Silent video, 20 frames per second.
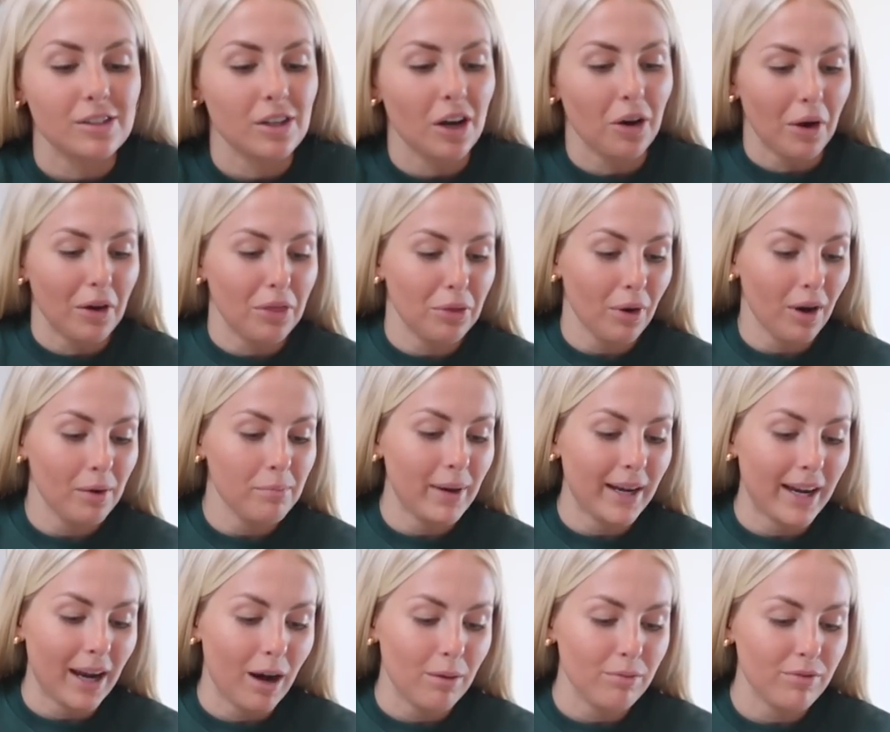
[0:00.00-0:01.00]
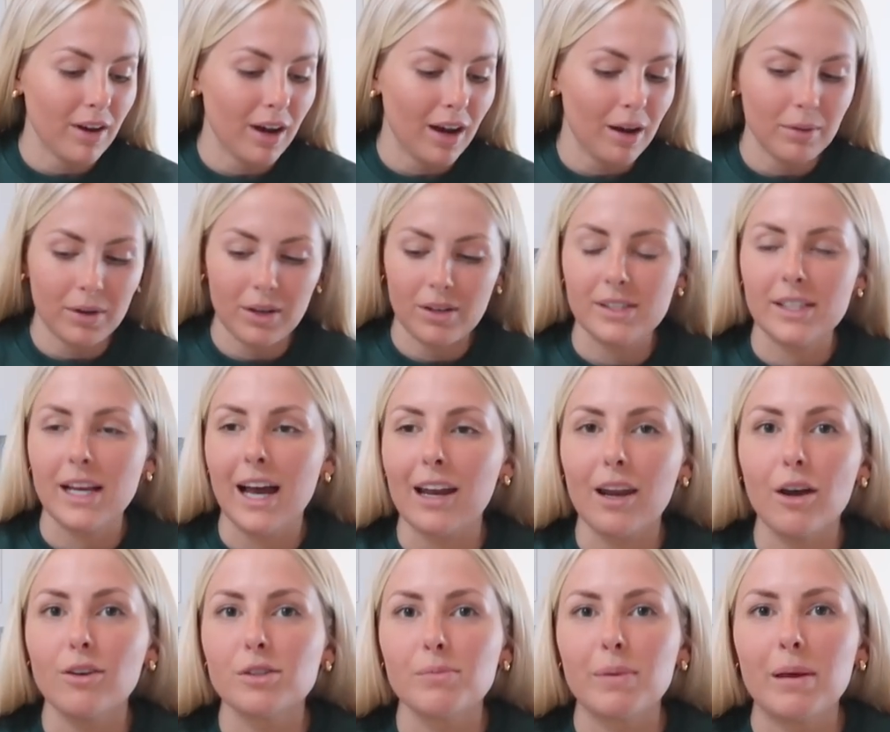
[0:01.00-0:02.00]
so I thought I'd pick it up for her because yeah,
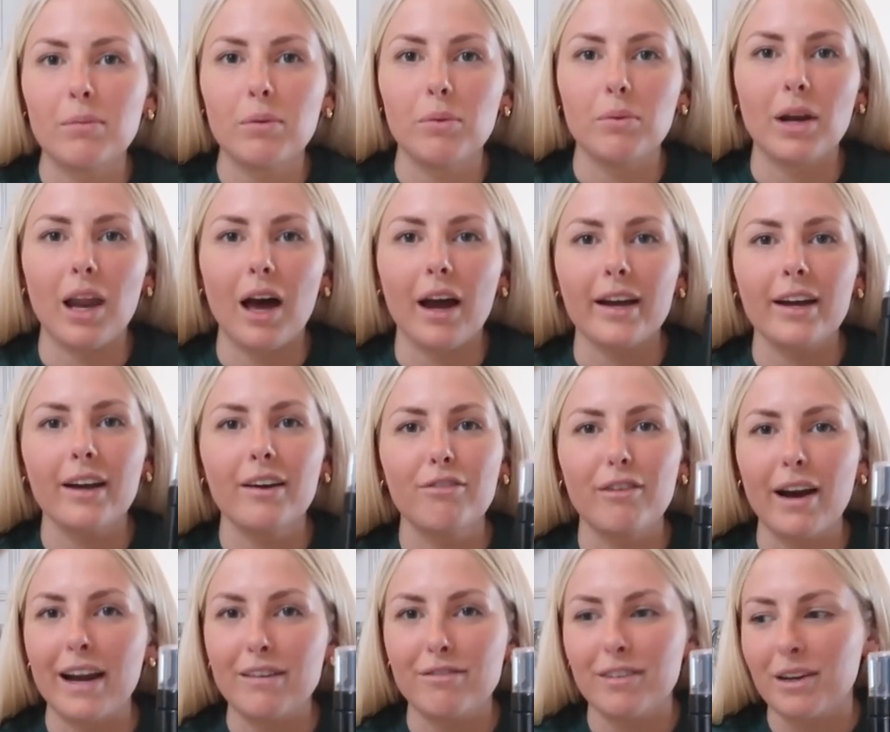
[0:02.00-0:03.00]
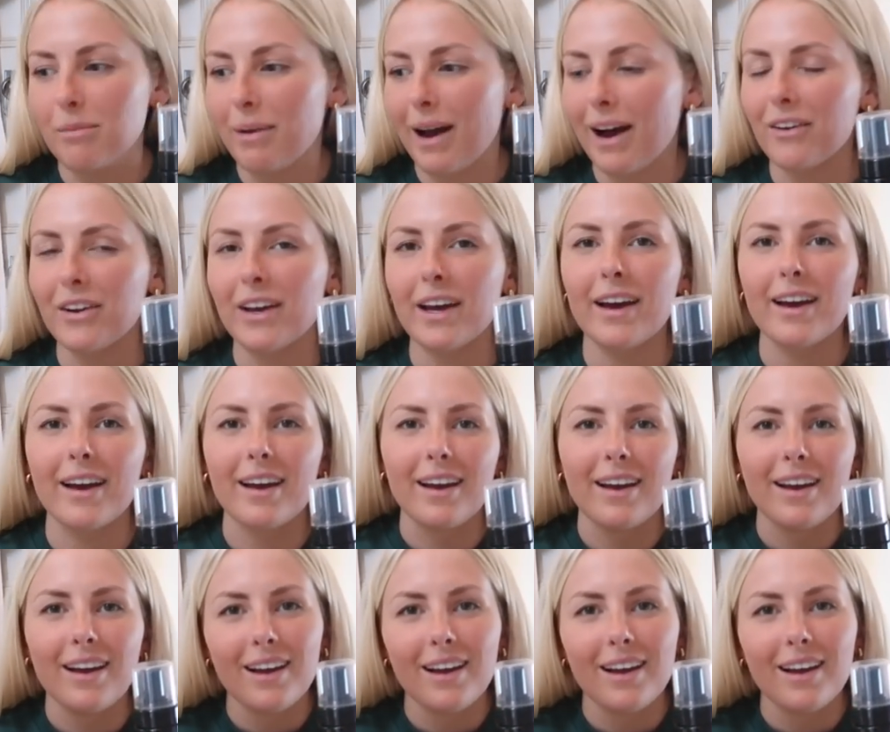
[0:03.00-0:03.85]
loads of people were like raving about it.